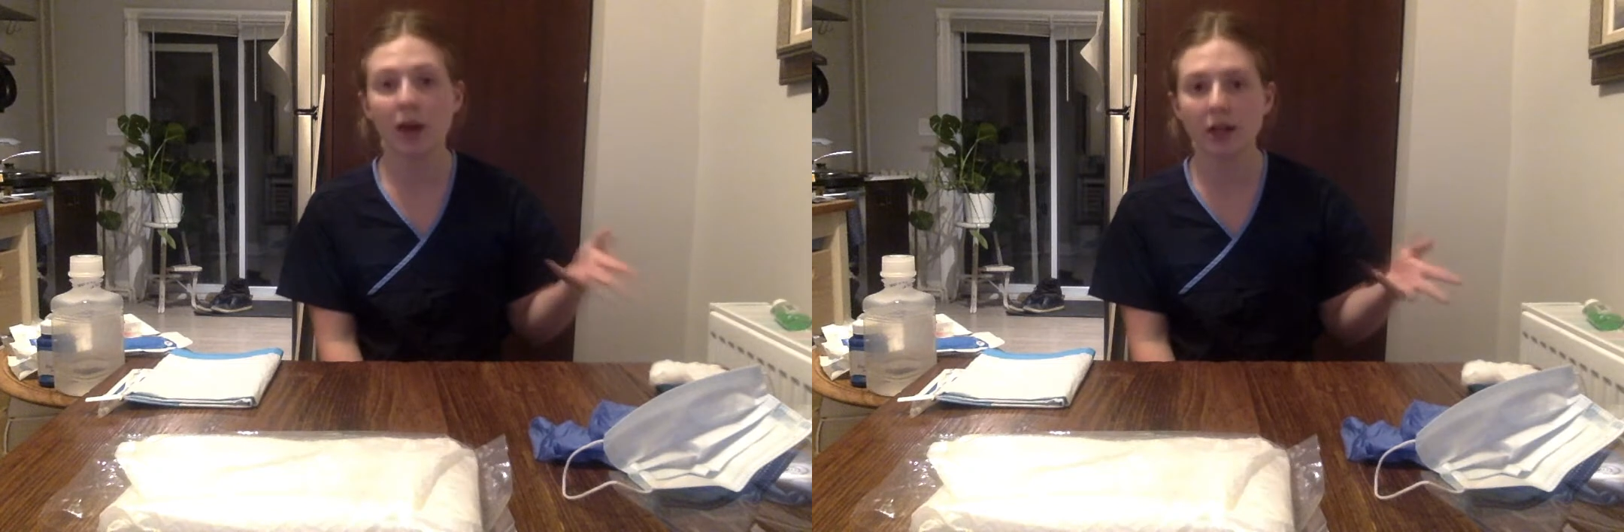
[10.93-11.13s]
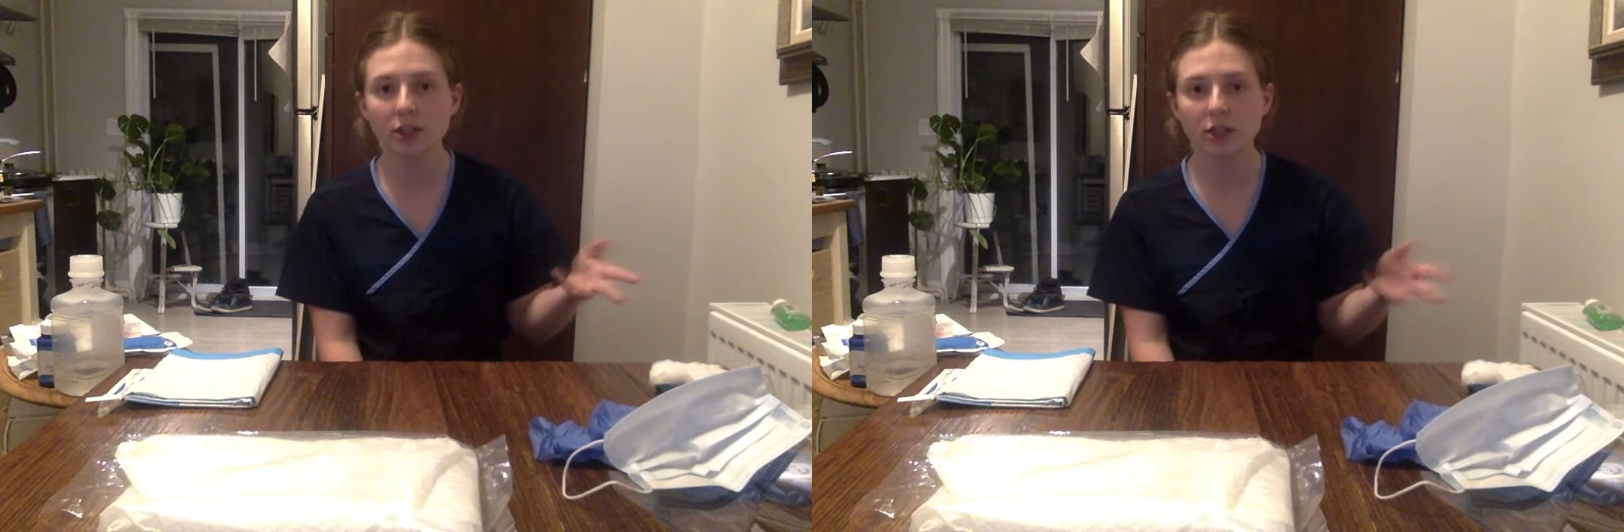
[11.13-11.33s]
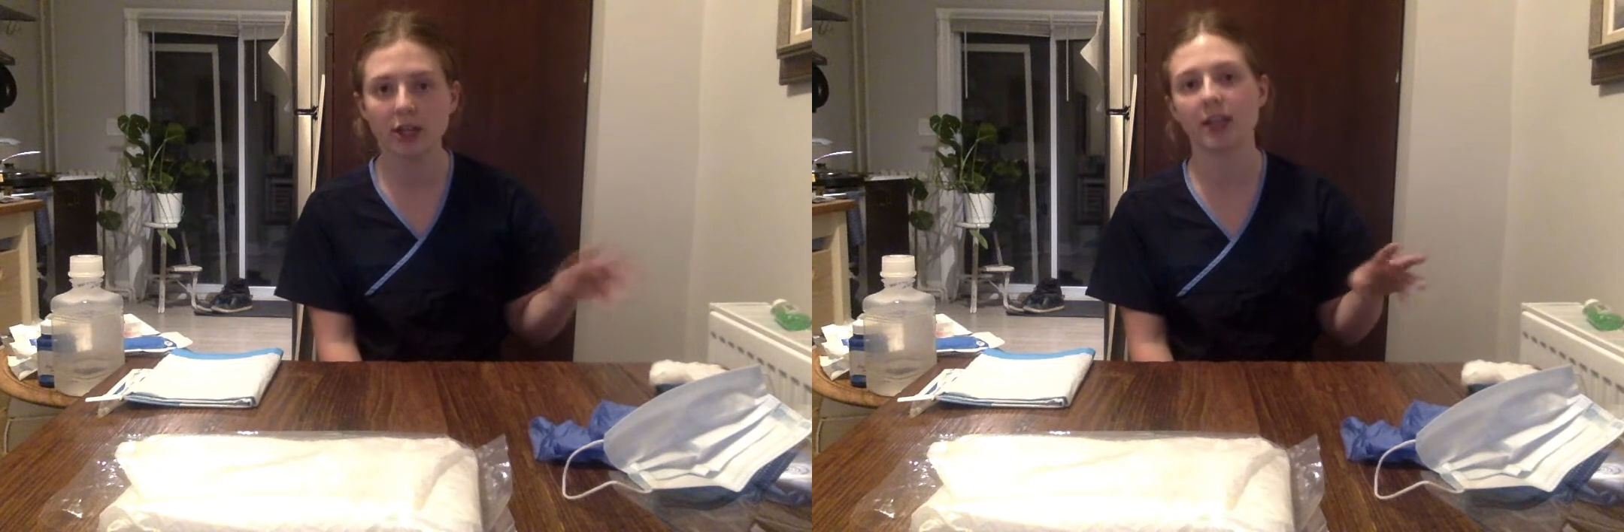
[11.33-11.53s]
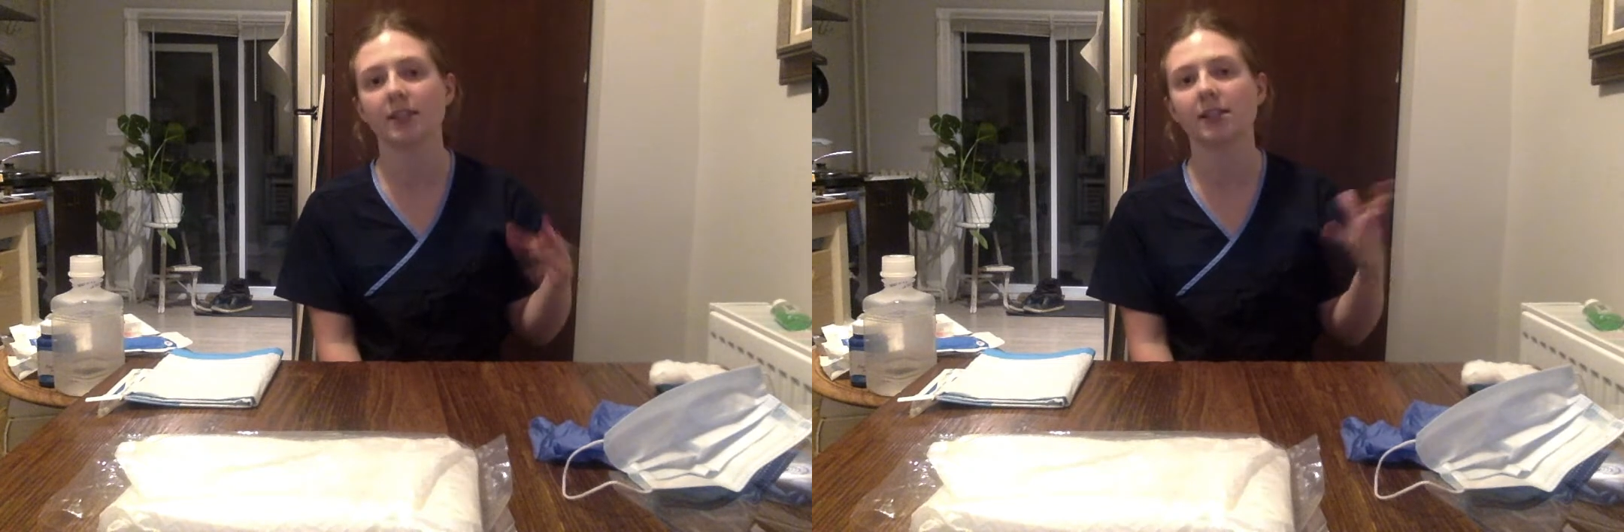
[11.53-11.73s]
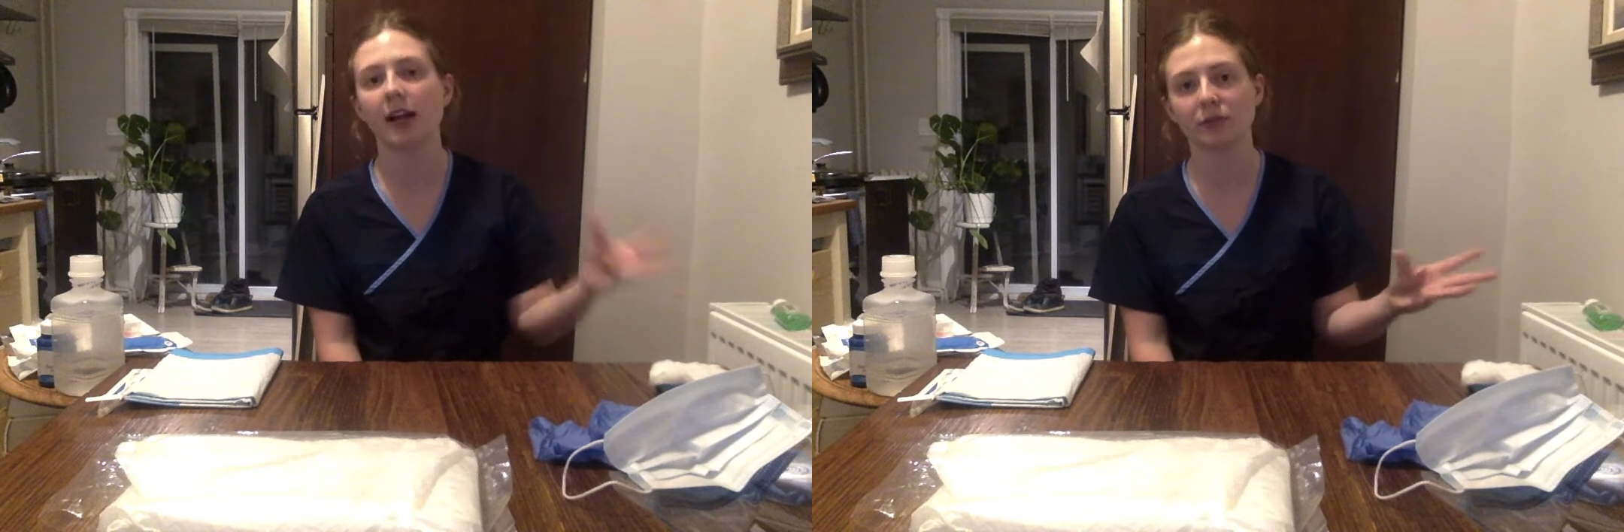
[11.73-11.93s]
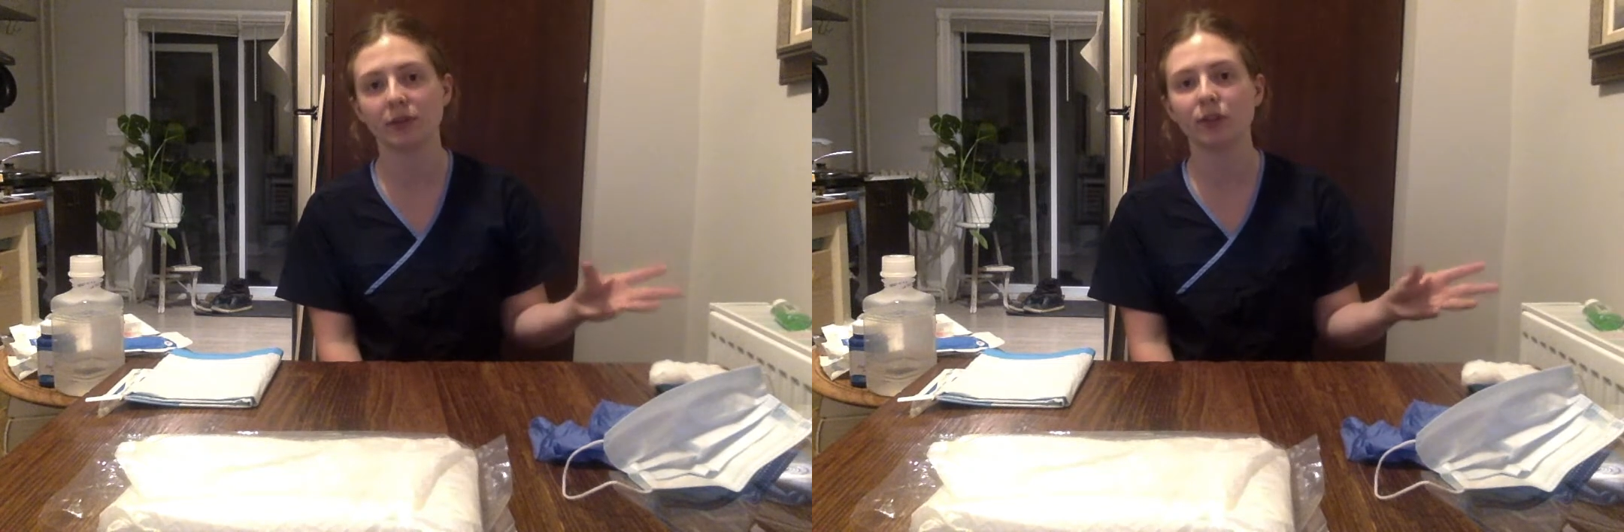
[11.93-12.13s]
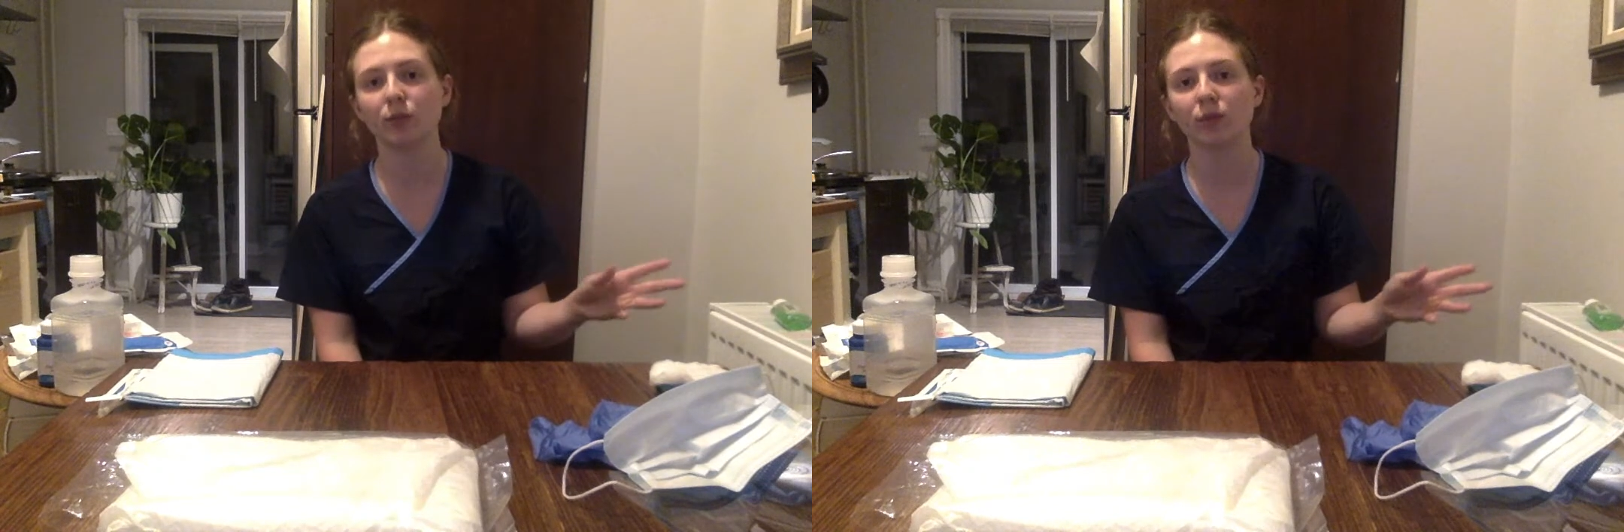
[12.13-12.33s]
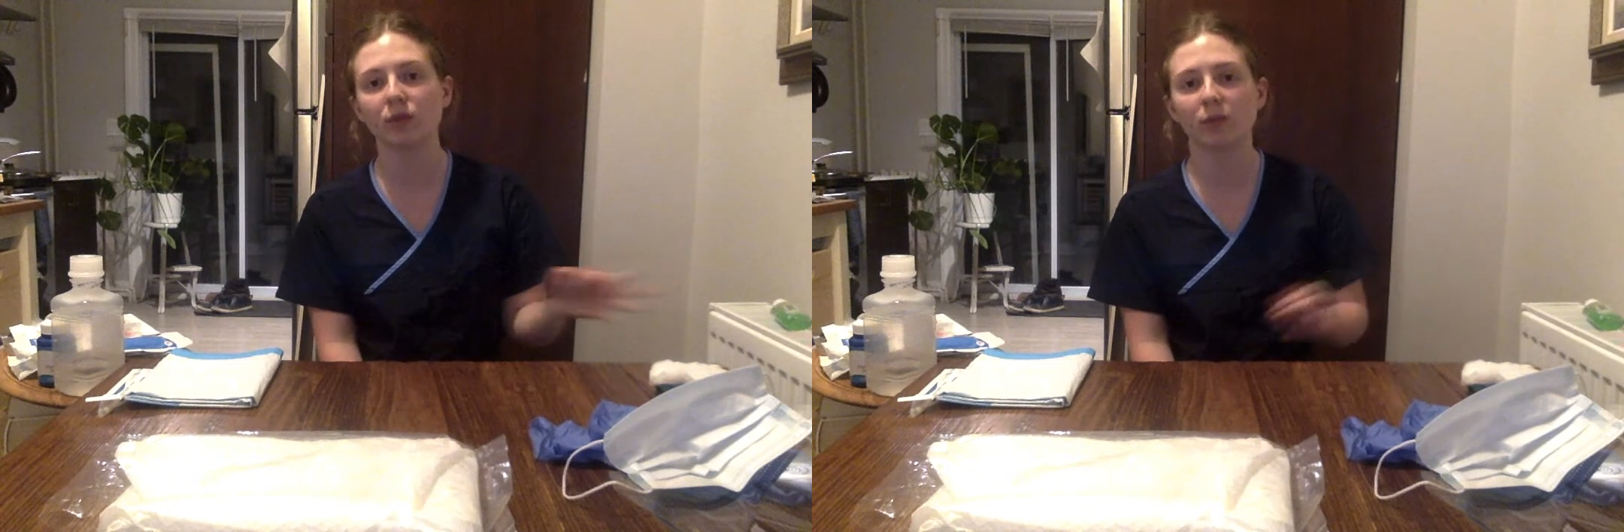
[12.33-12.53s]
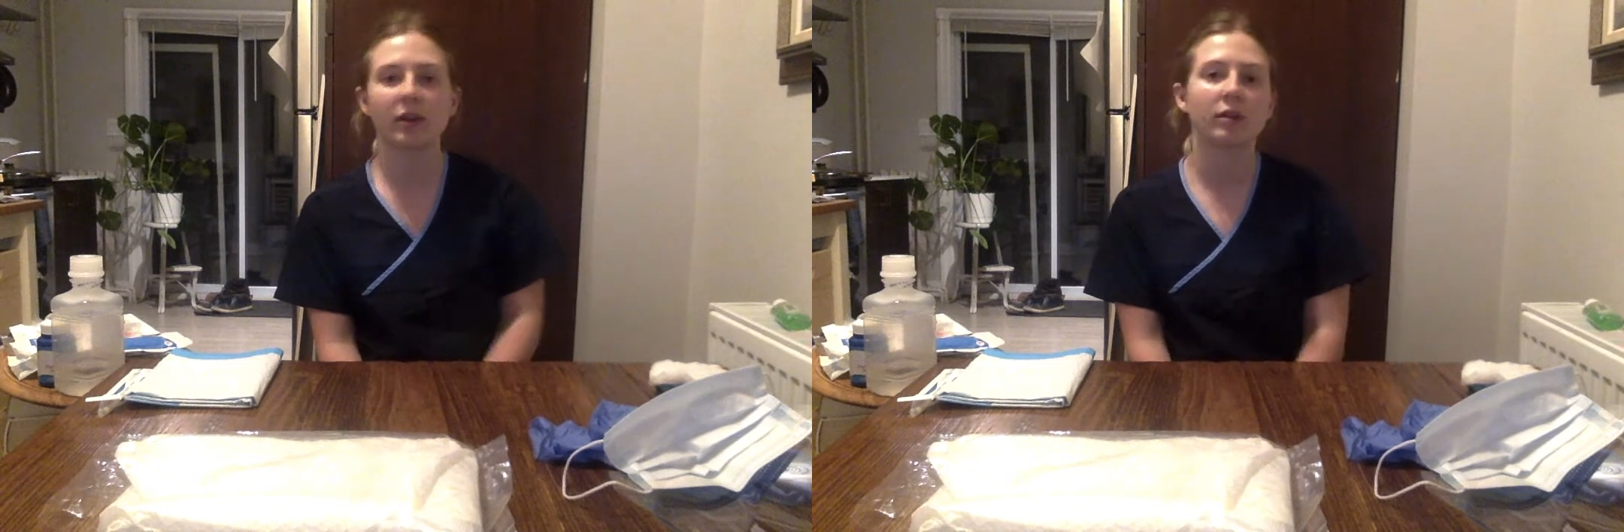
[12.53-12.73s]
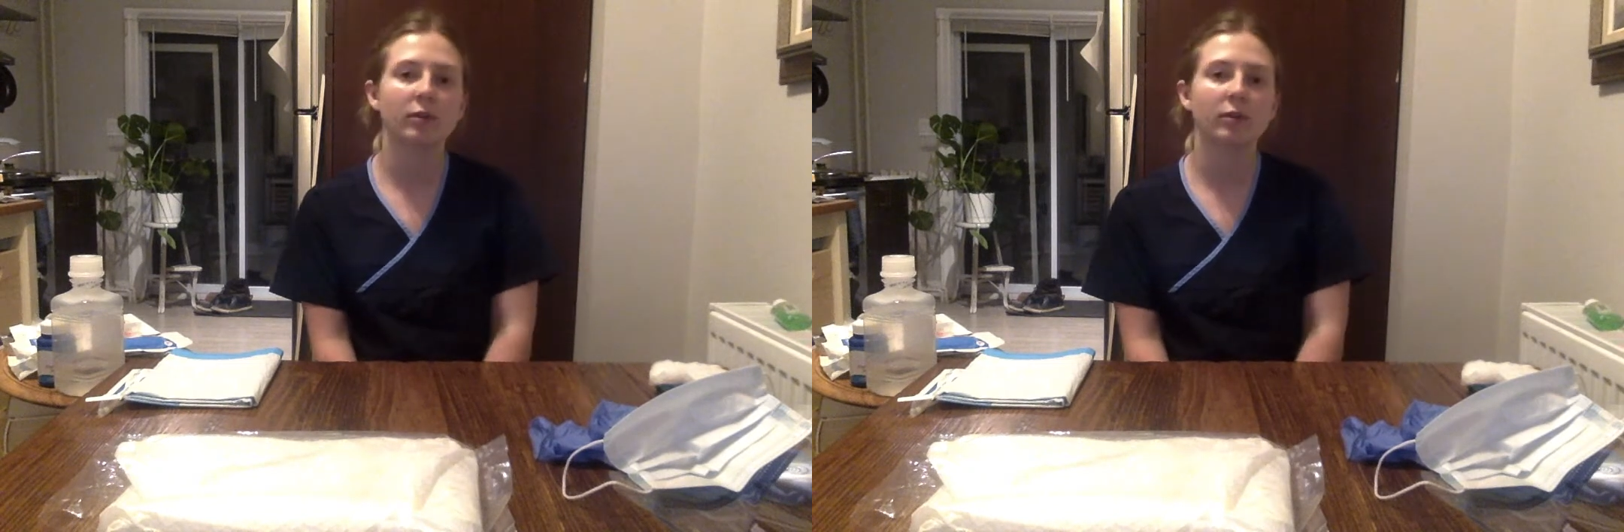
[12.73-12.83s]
Punj, and he has a laceration wound,